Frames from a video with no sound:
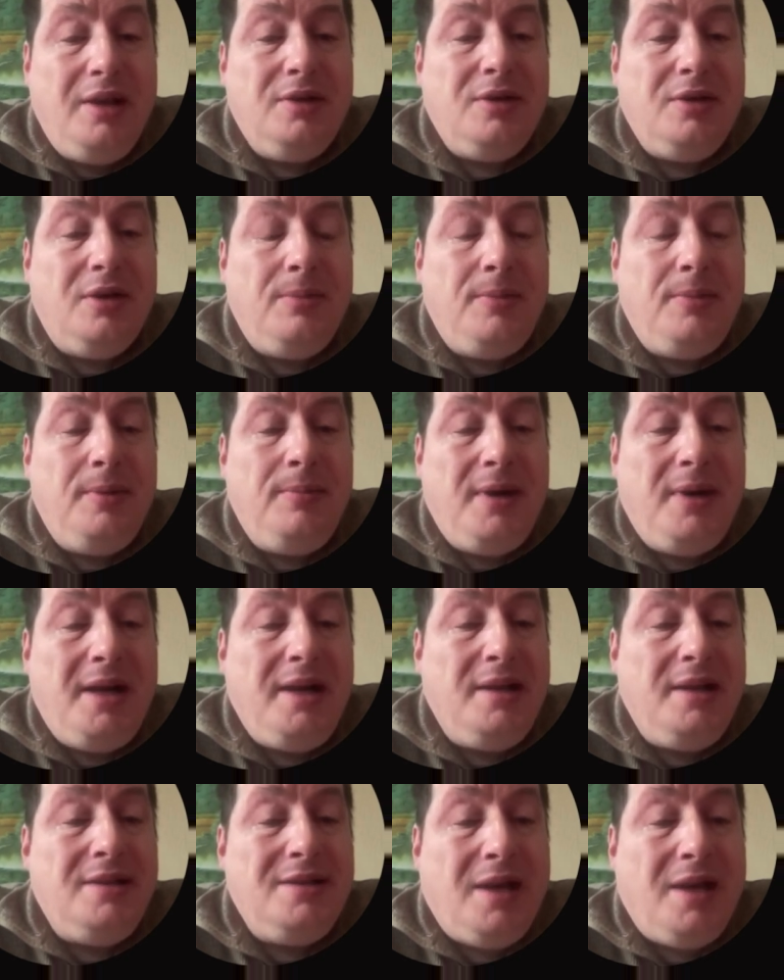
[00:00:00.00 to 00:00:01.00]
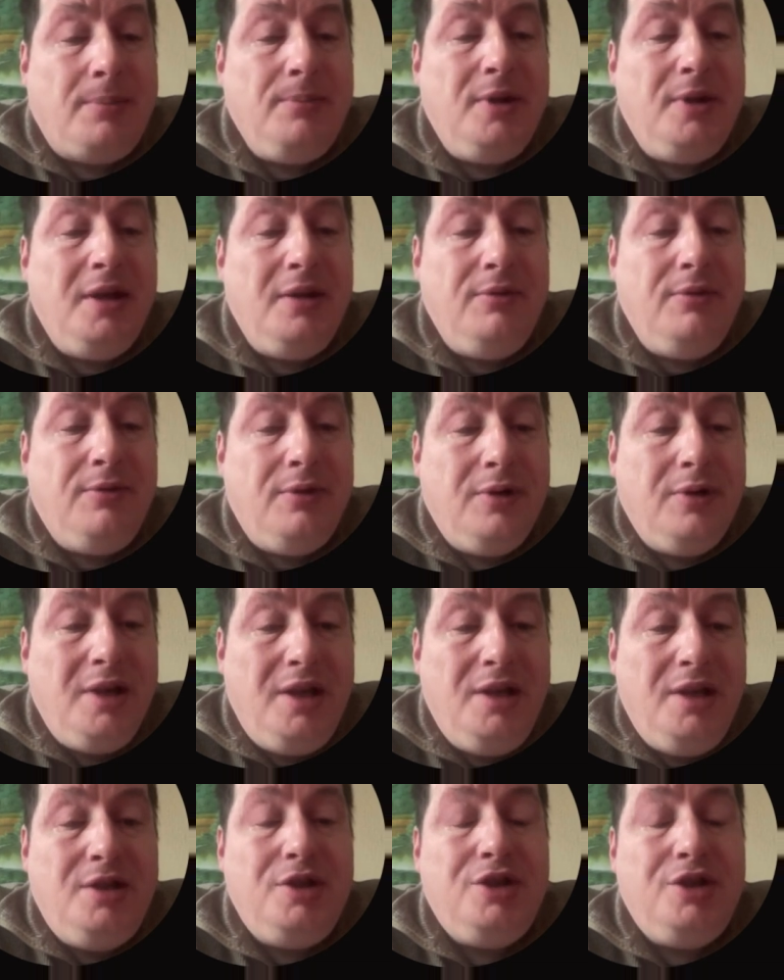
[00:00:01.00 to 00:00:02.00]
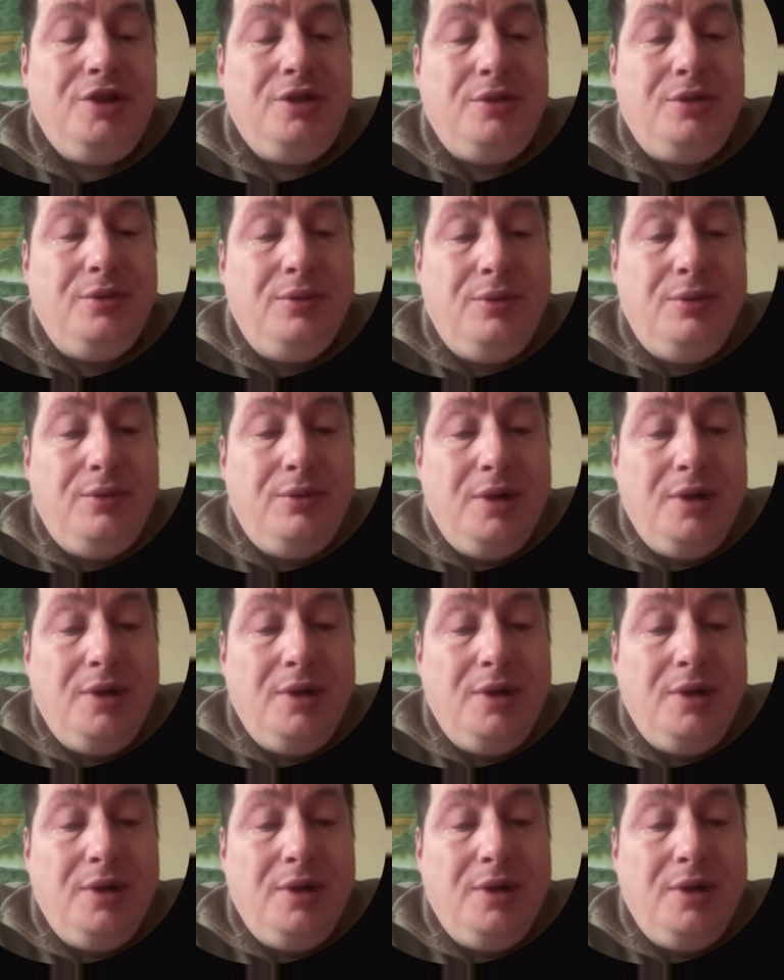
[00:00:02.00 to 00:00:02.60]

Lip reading: so preparing something for each to